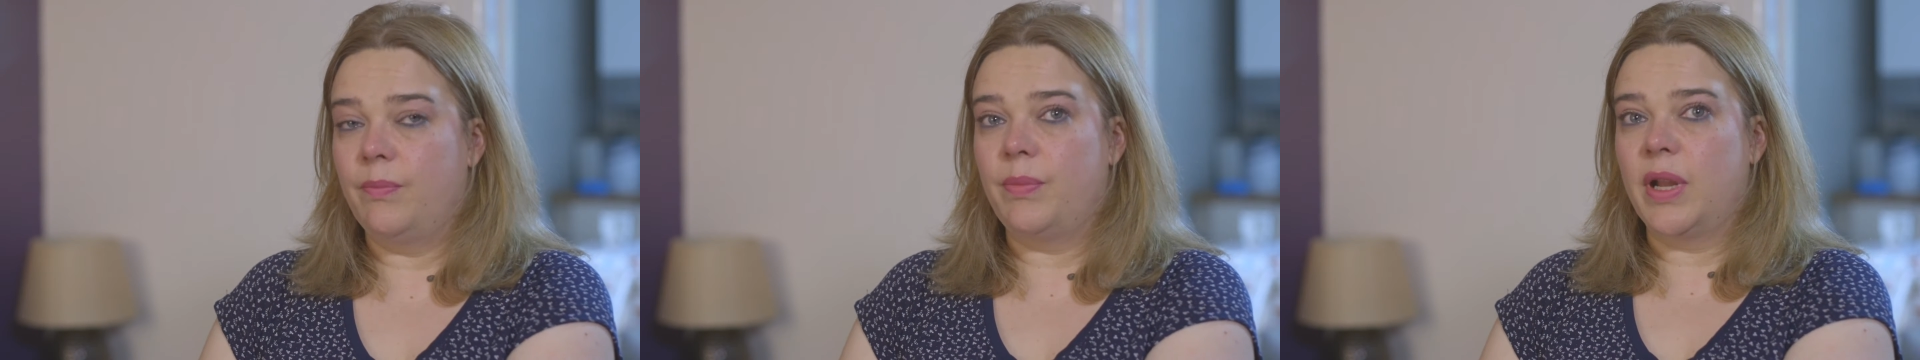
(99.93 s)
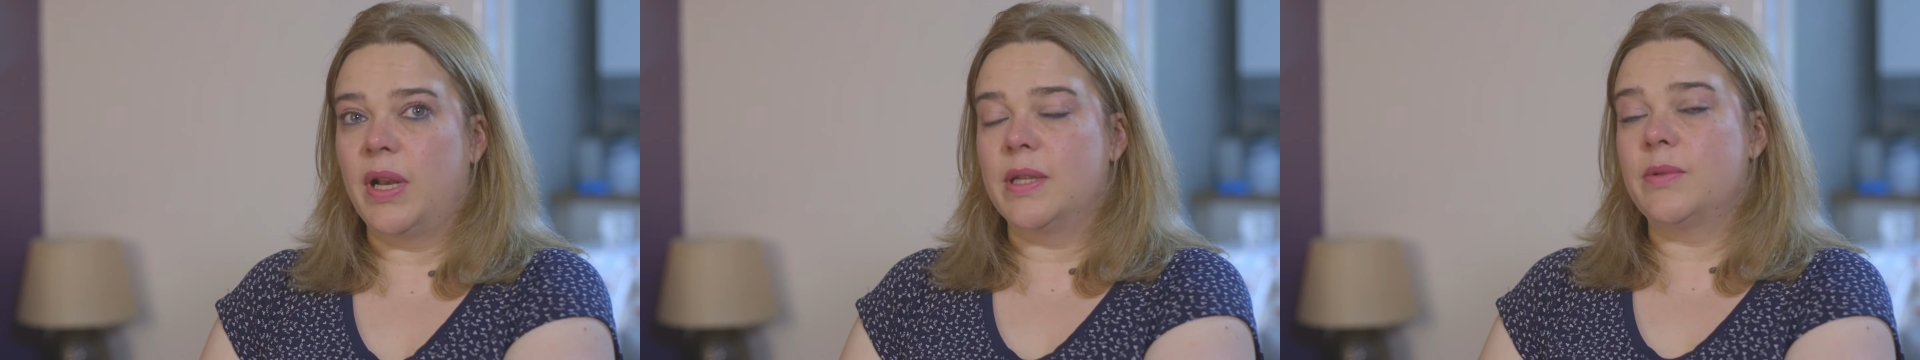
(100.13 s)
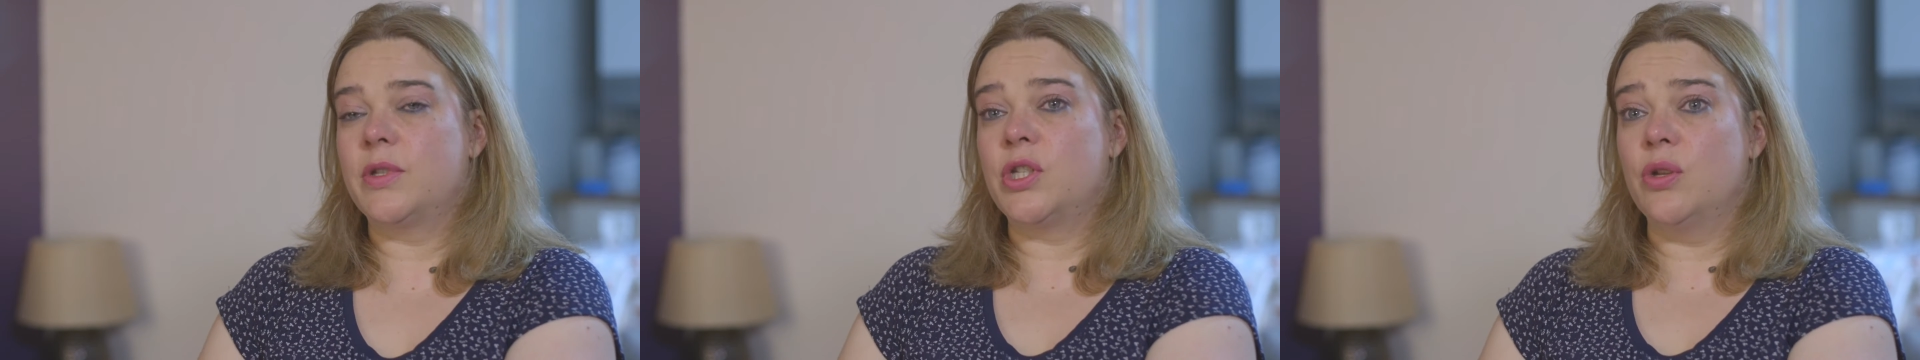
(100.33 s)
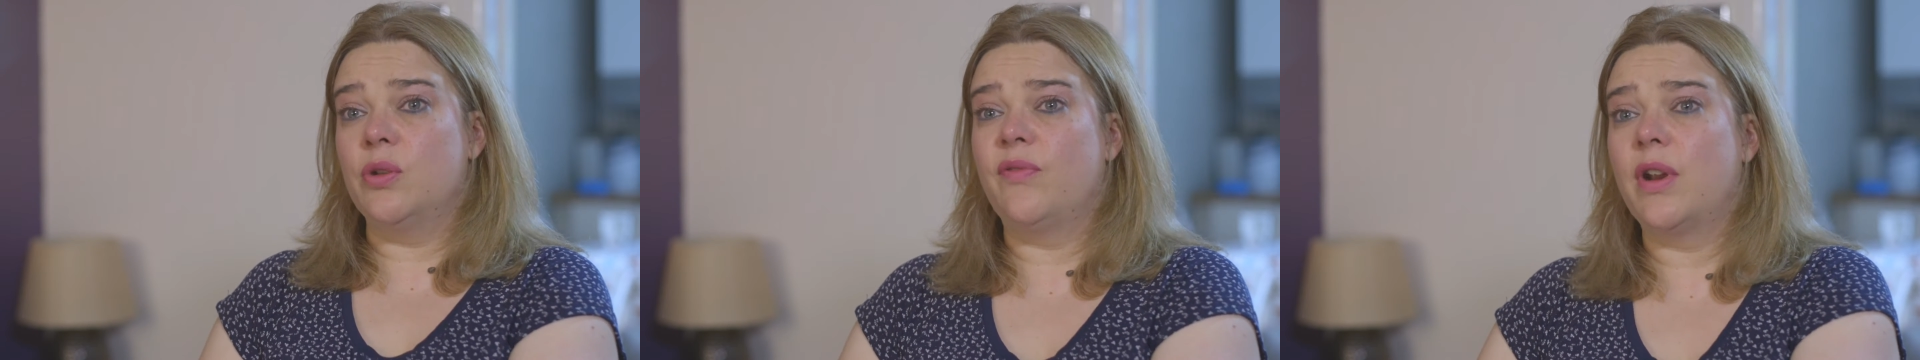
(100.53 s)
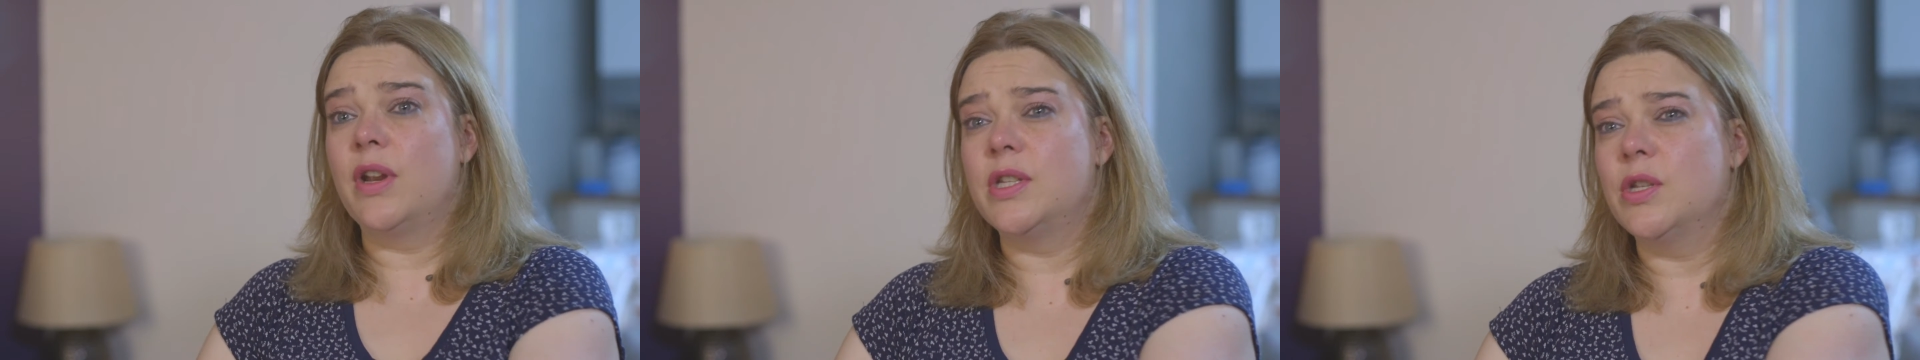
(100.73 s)
but
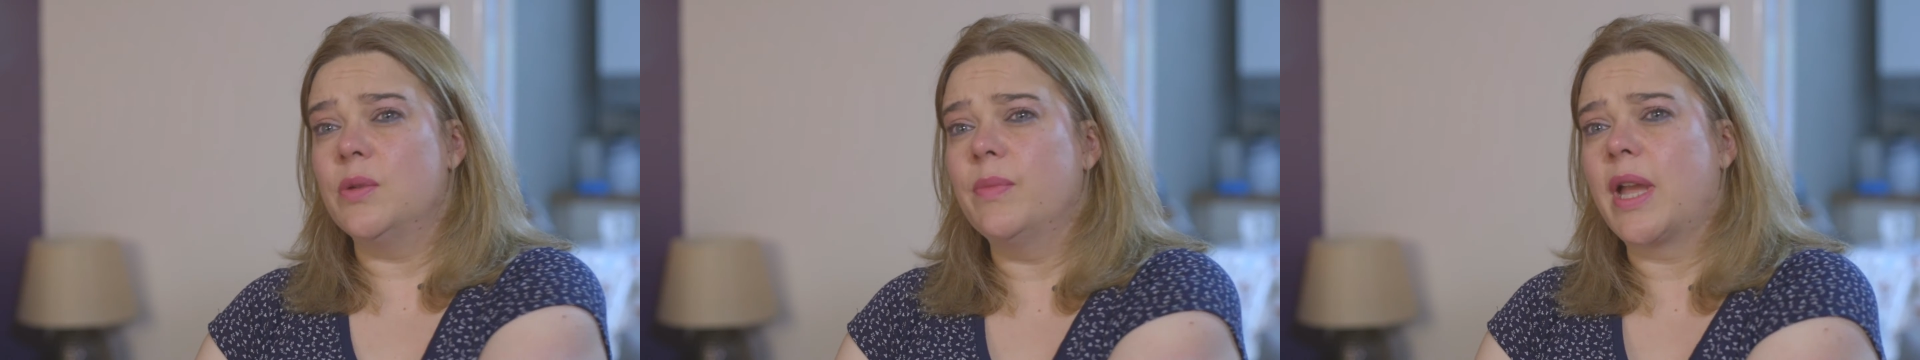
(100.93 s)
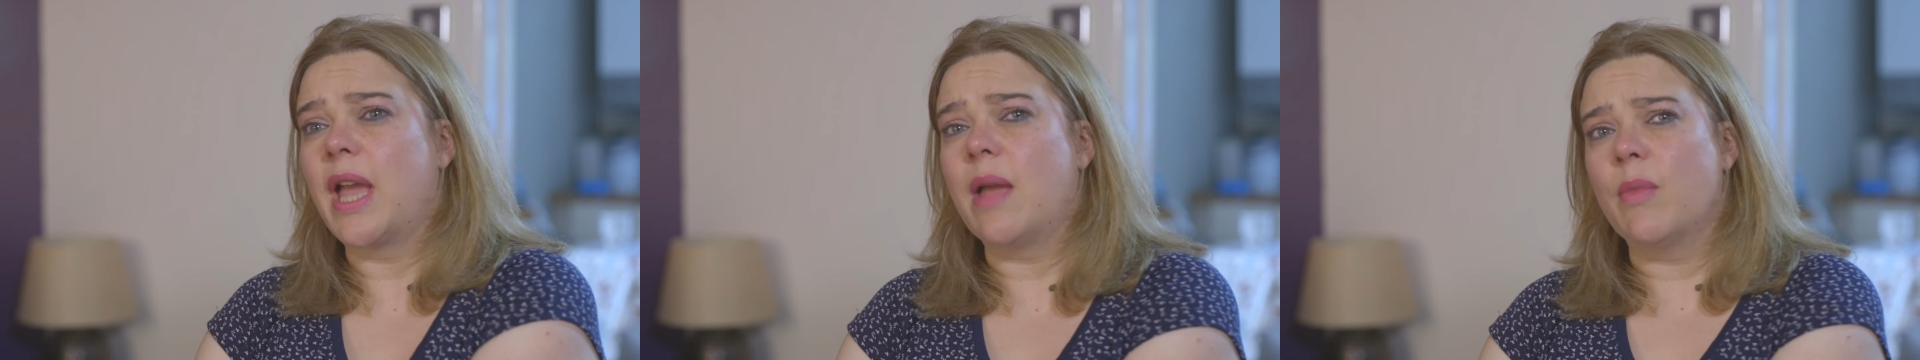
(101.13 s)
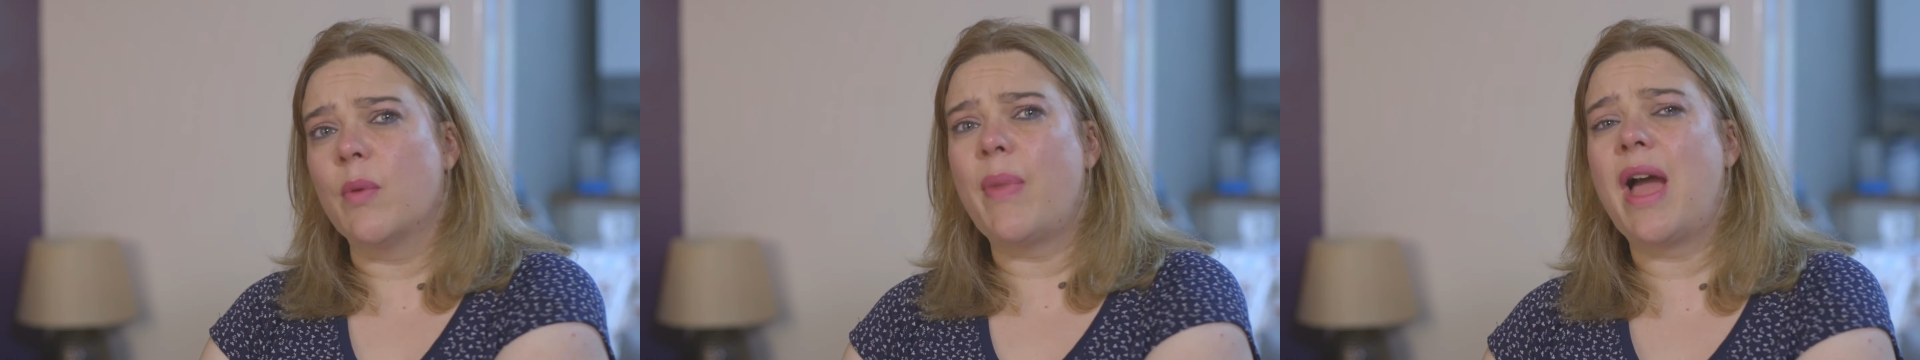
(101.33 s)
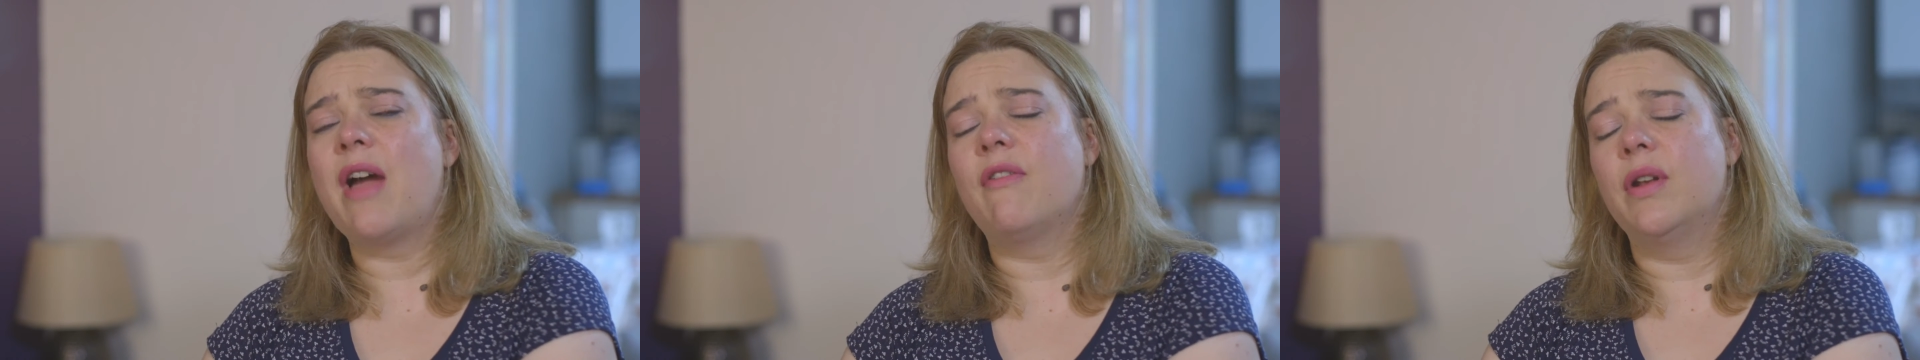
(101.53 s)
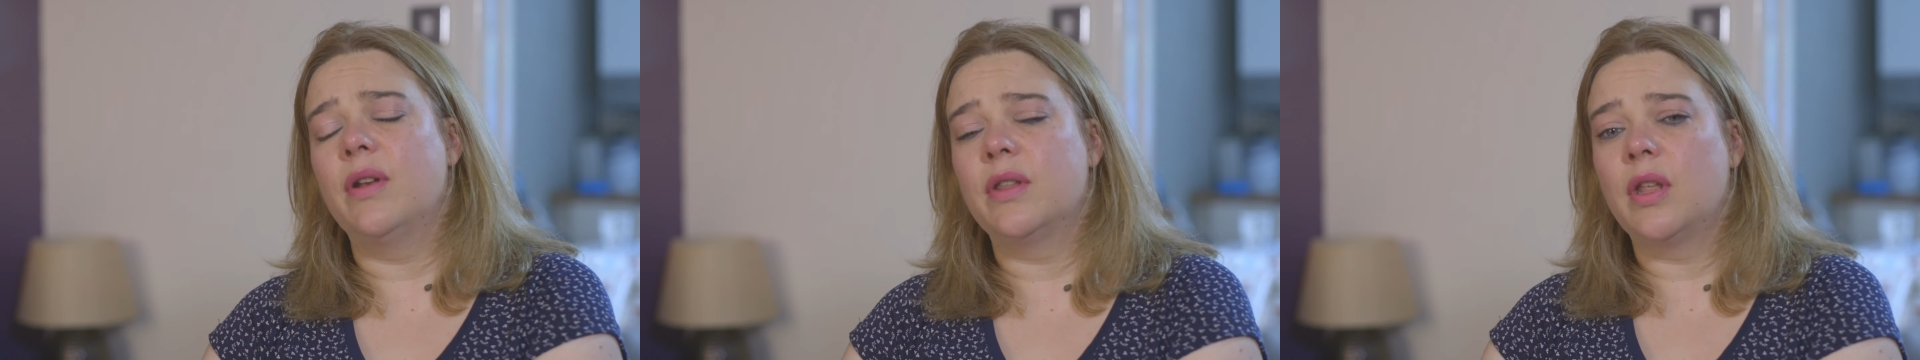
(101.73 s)
it very soon became
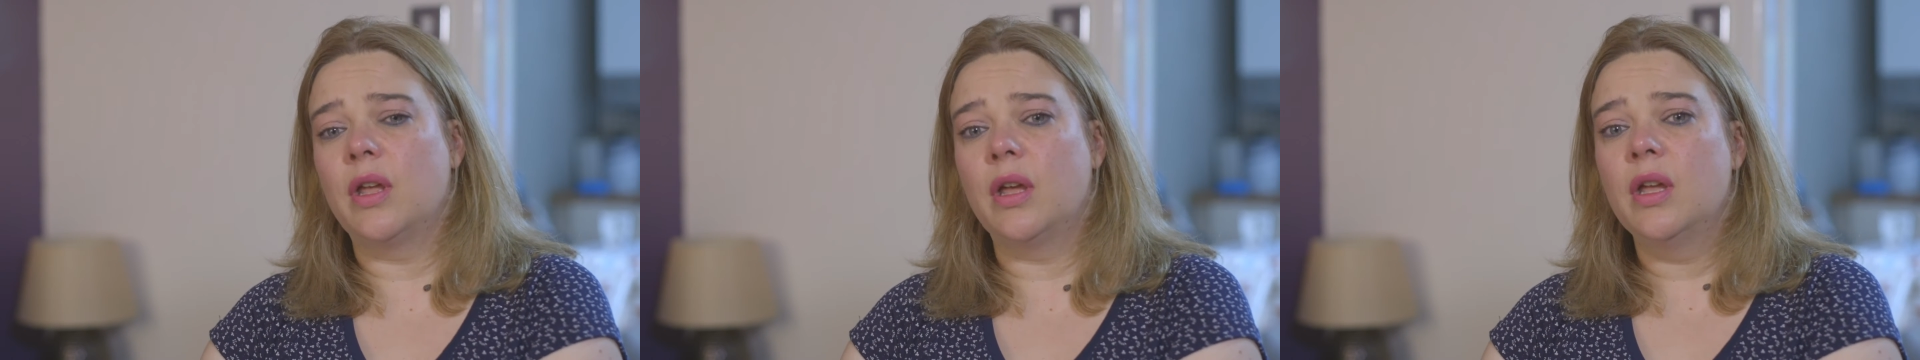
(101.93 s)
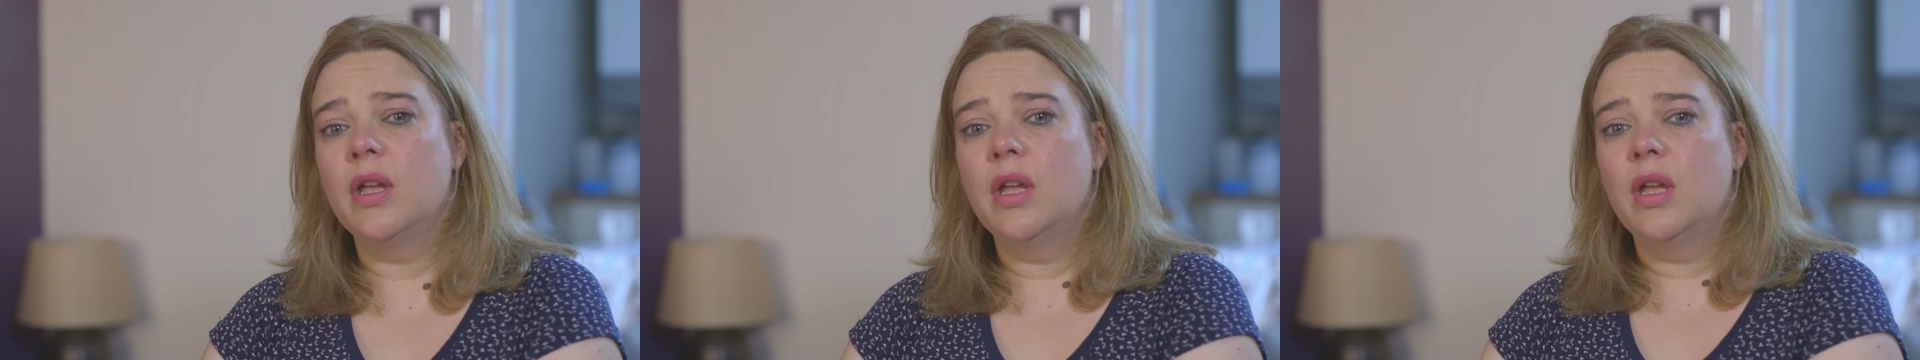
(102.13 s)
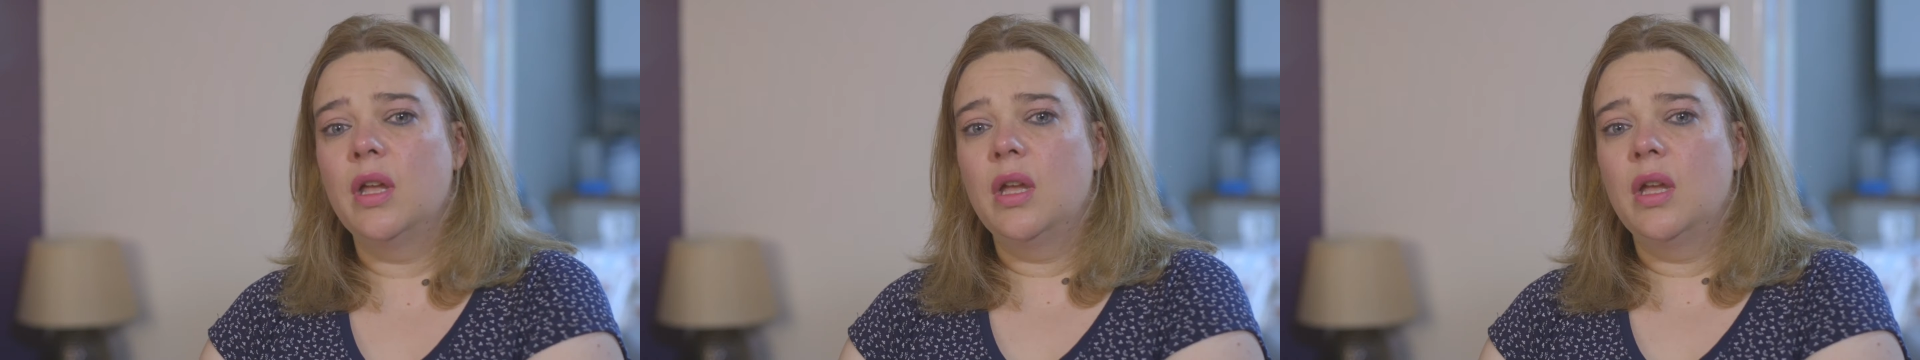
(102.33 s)
apparent that